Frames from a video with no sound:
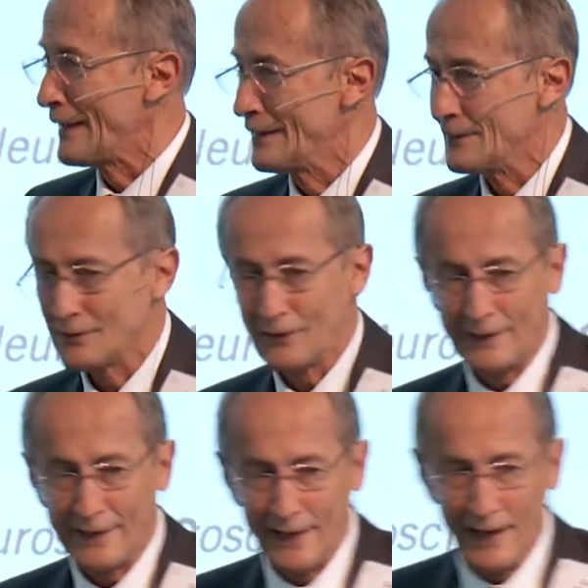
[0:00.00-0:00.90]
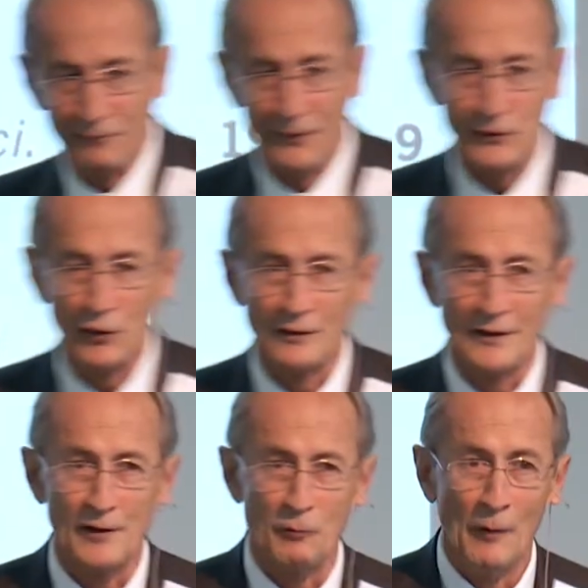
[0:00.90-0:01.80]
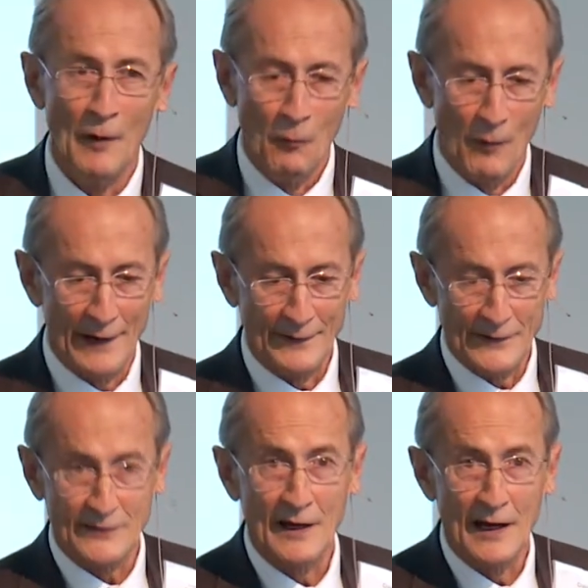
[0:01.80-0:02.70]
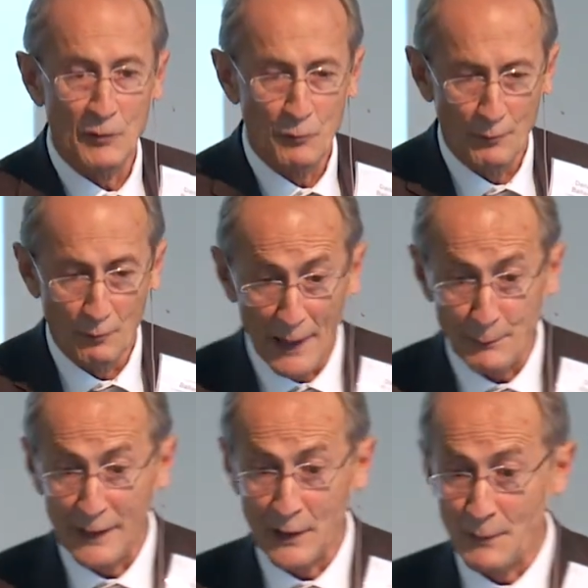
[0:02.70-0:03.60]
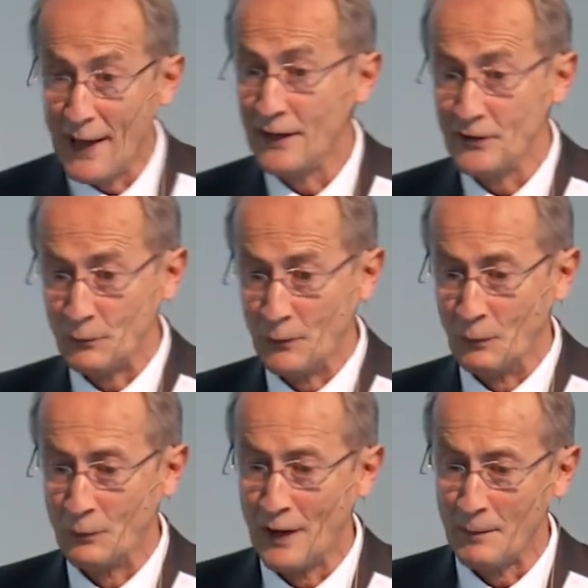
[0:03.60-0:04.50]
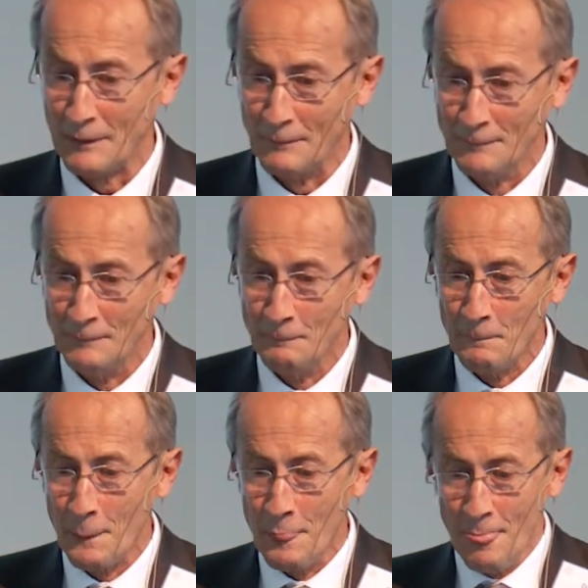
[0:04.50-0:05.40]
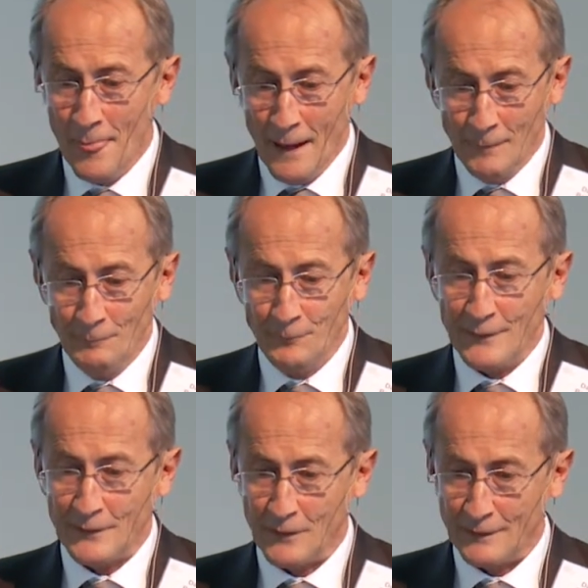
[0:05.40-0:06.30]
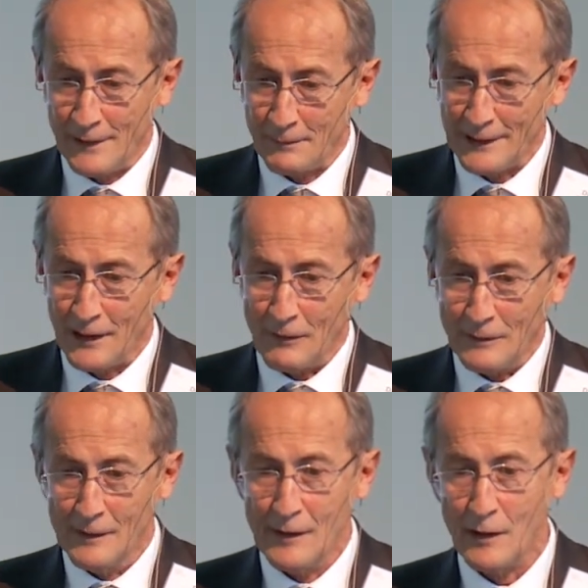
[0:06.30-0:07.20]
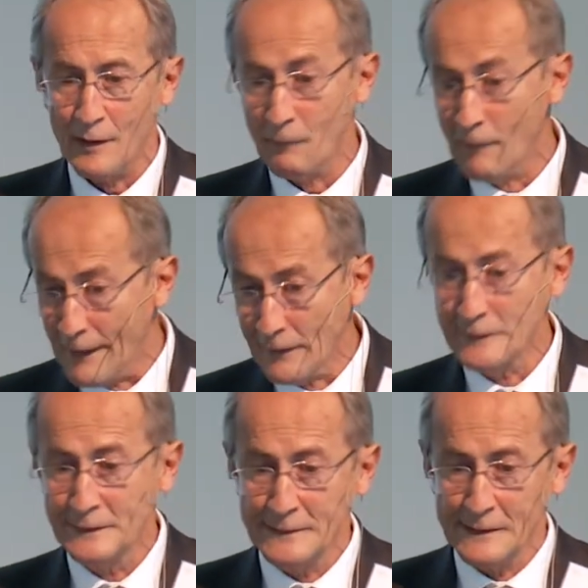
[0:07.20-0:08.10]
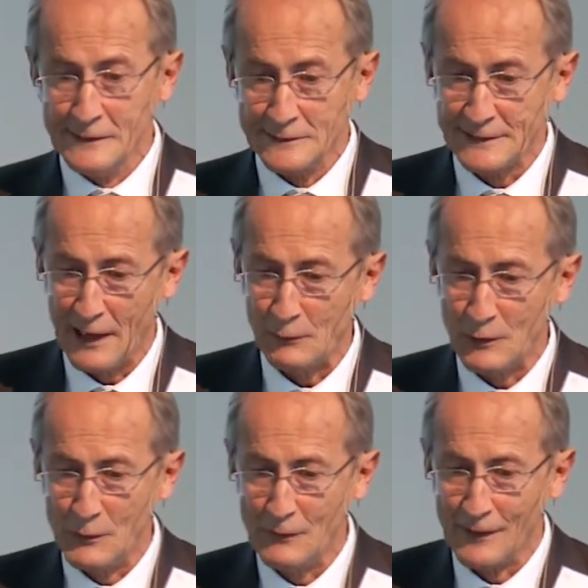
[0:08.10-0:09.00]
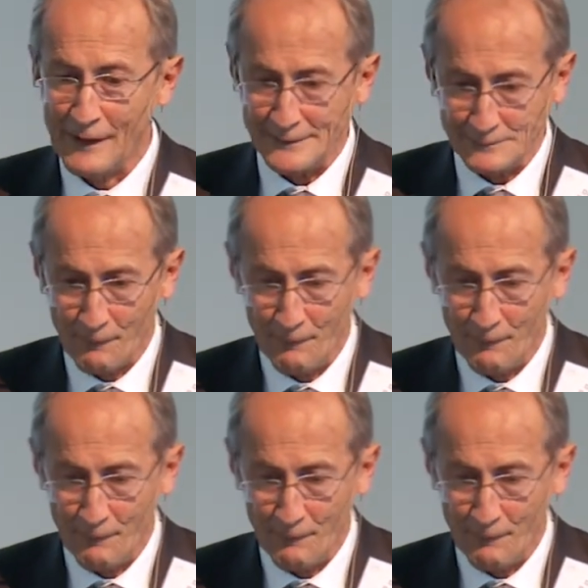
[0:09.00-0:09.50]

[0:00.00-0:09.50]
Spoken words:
I can sort of get a foothold on why this kind of might be a manageable problem. So there we go. Well, time to move on.